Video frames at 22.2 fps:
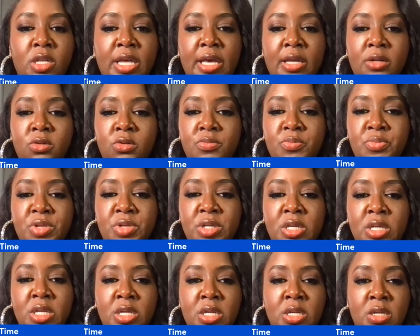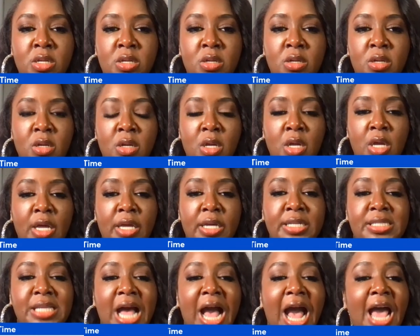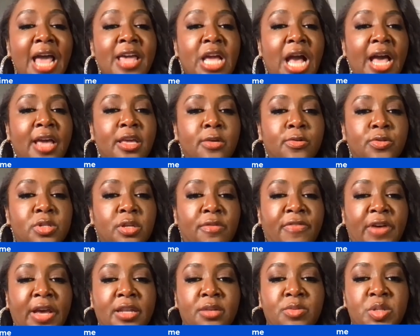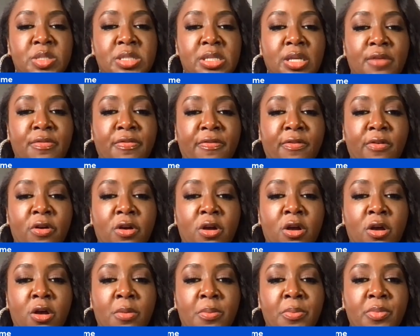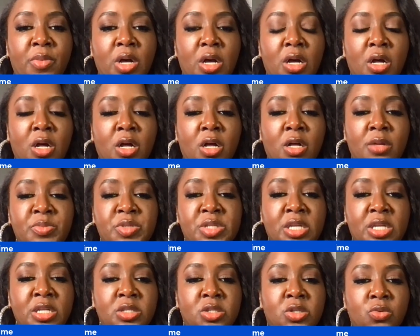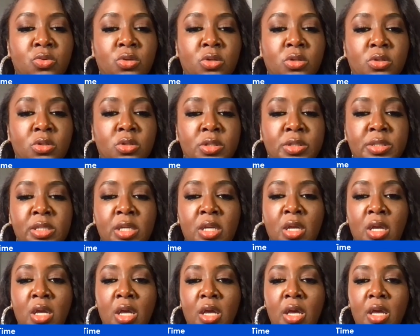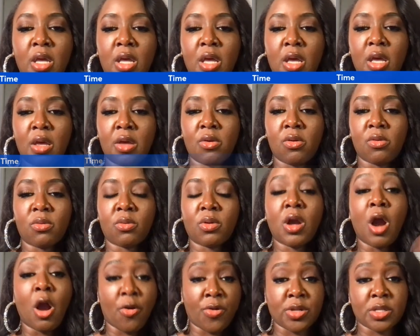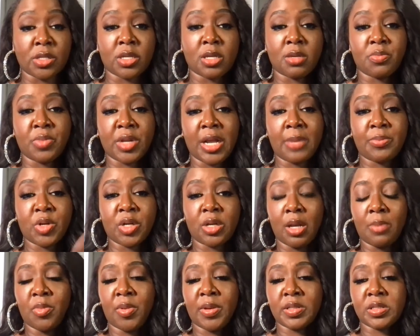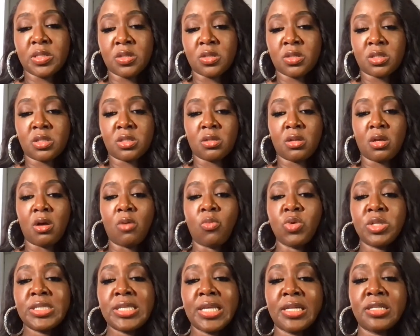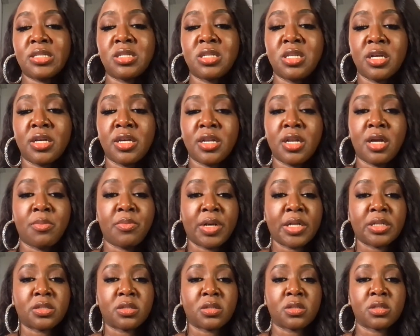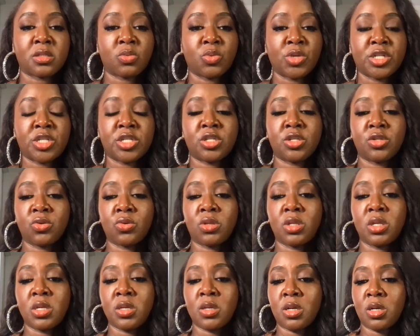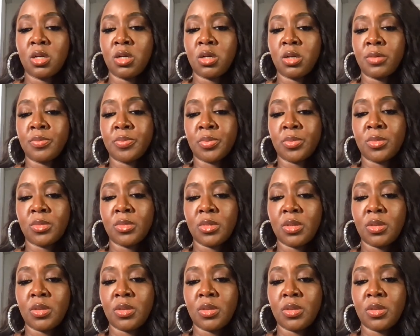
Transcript: That'll be because I I use a vitamin C from um, SkinCeuticals currently, but I'm I'm about to uh, once that's done, I'm about to switch to the um